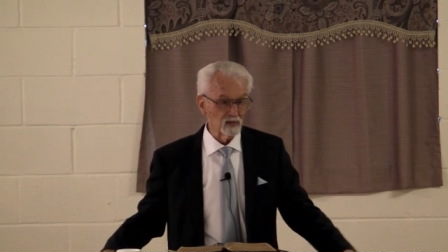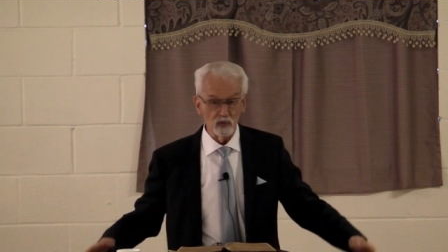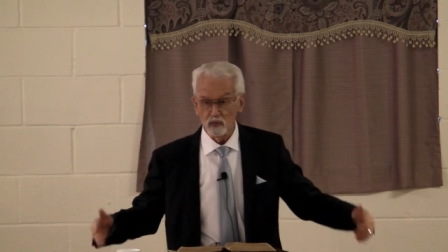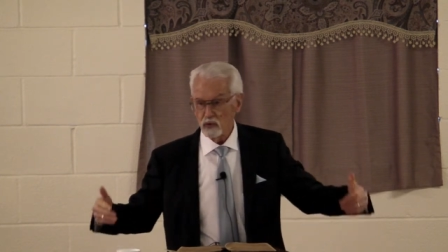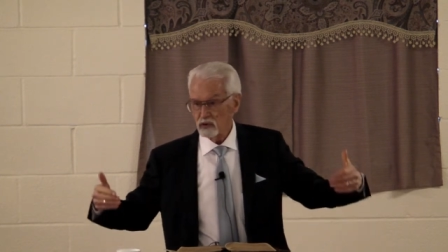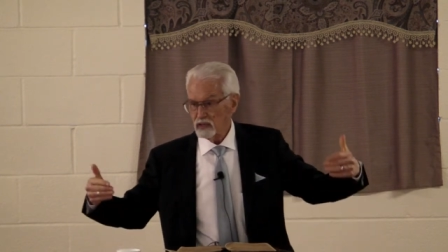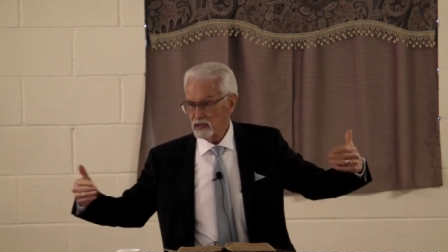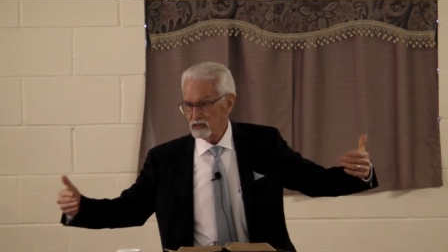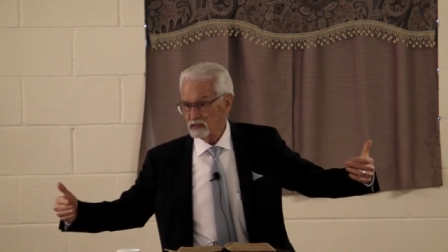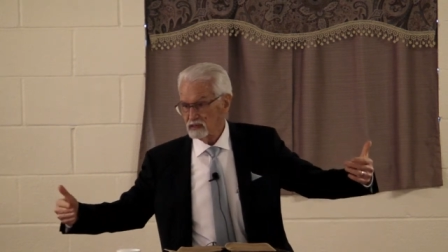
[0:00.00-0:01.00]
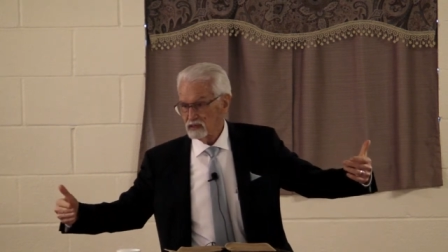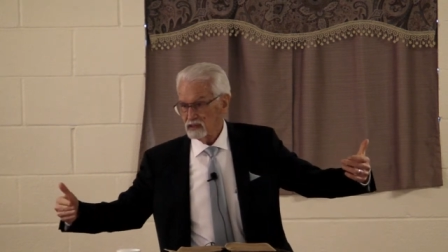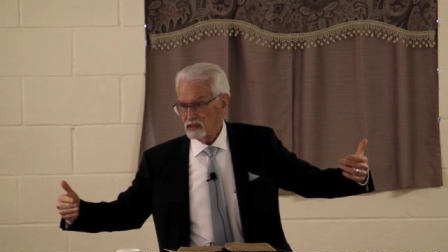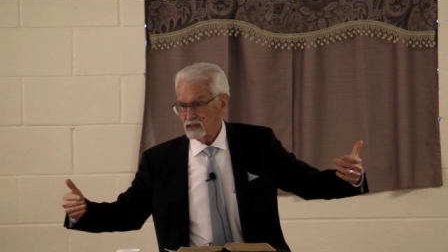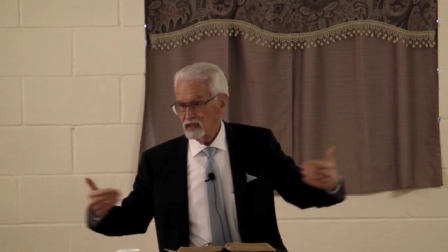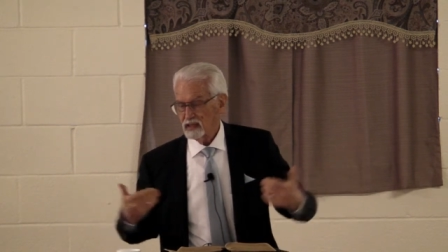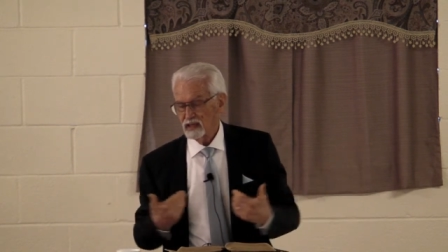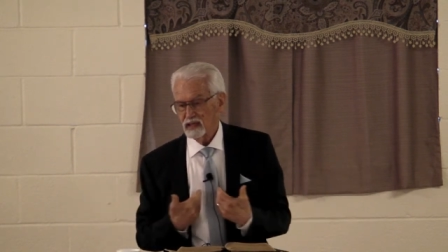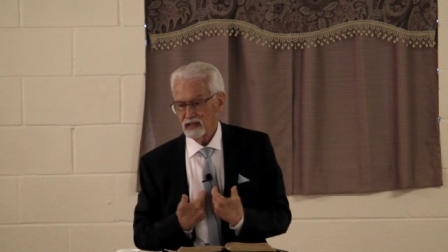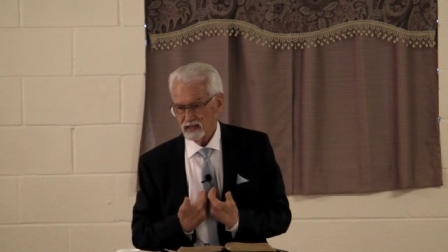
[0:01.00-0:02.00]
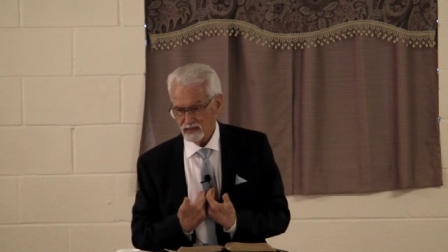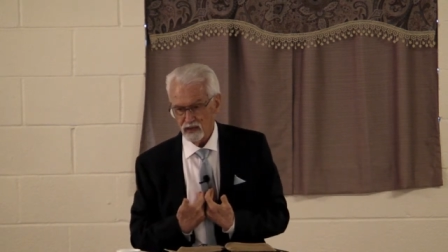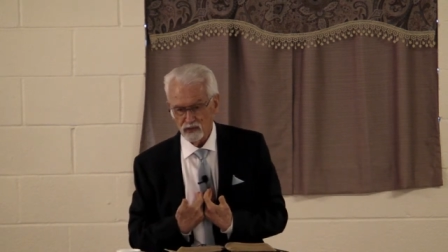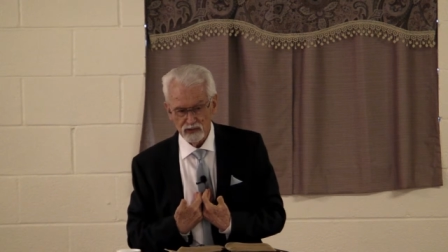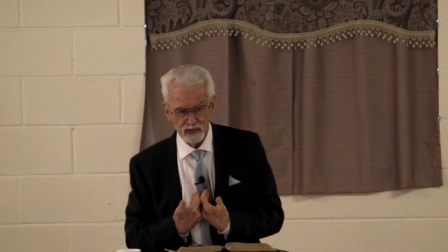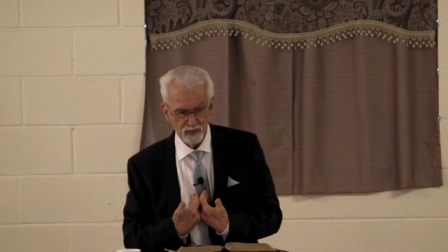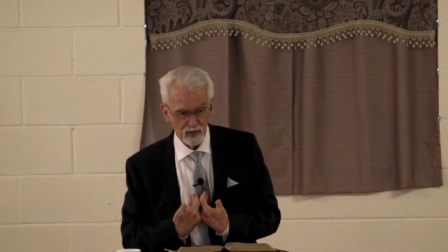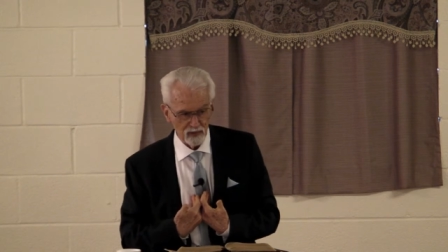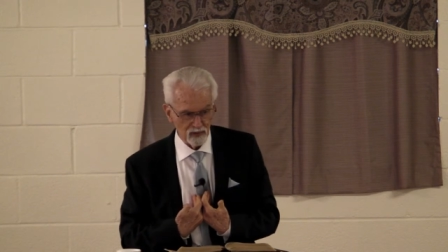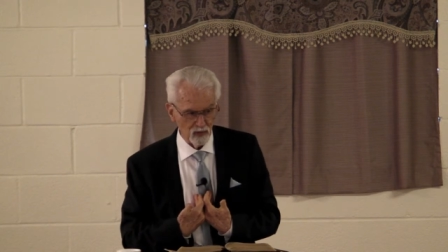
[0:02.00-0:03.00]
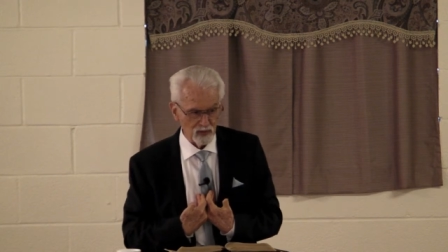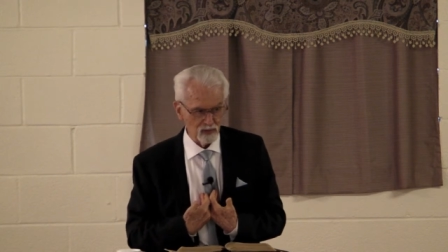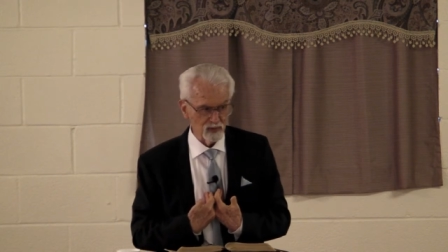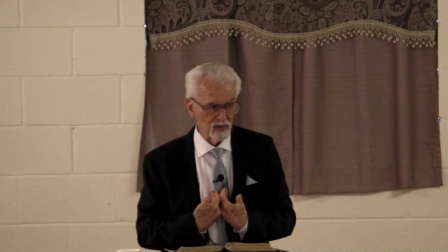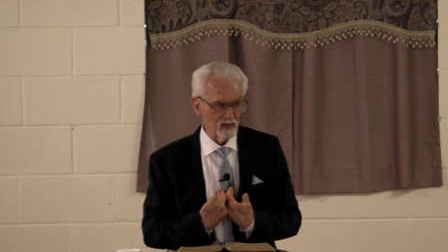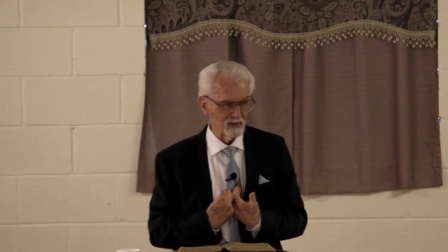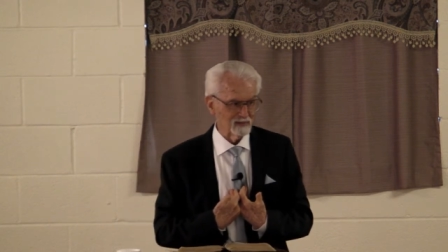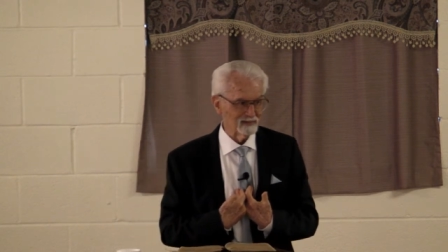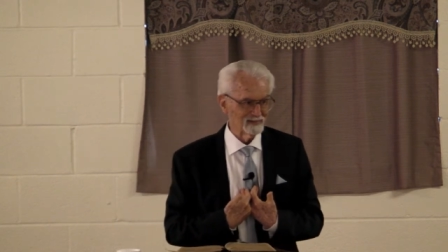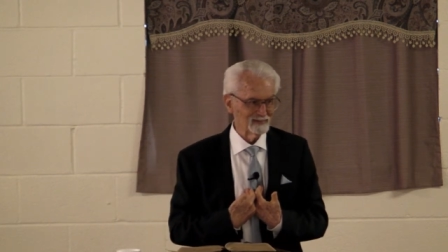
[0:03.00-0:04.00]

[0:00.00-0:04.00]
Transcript: And you walk in, and the Holy Spirit dwells within you.